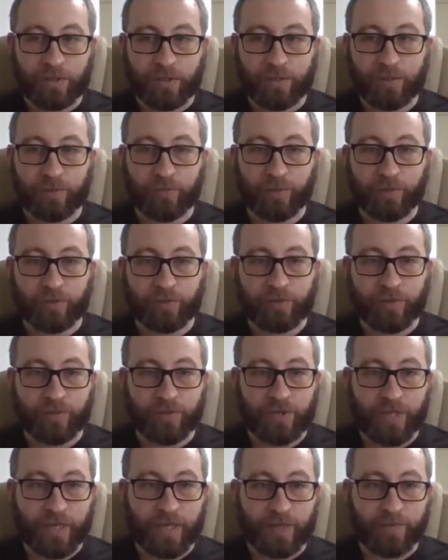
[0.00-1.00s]
And the
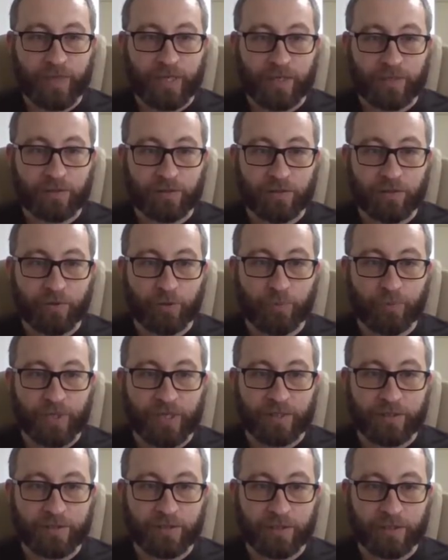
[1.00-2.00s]
Bluetooth tab has all the
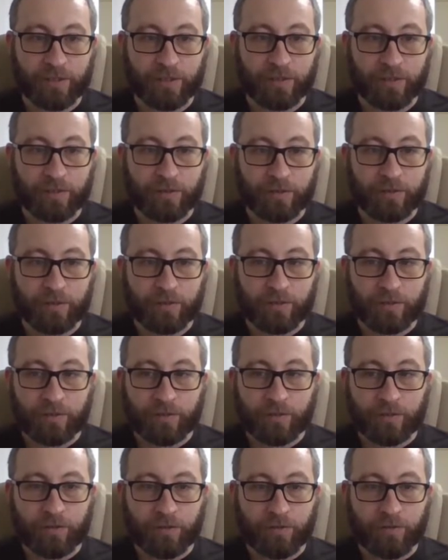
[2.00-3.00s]
basic
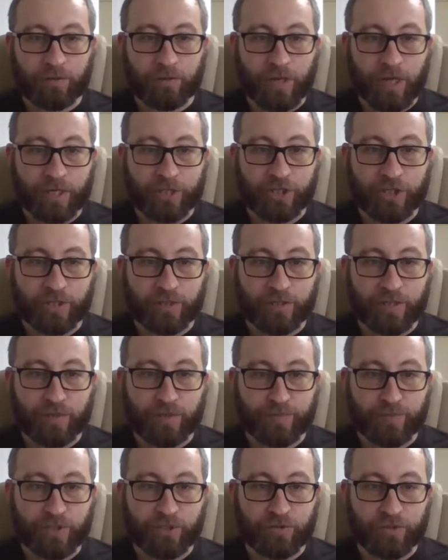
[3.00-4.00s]
logic that
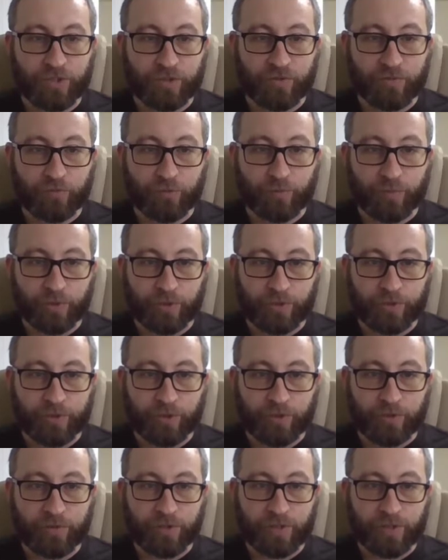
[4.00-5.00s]
I'm using for
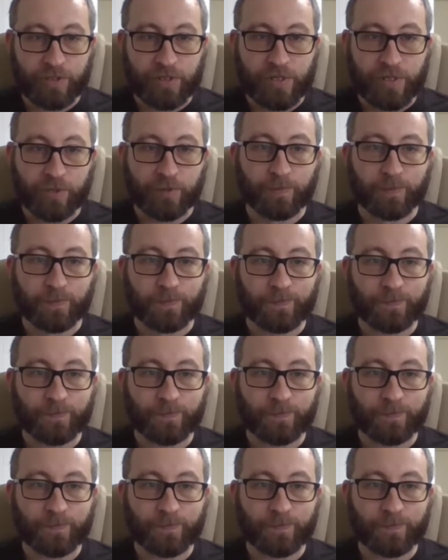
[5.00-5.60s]
Bluetooth in here.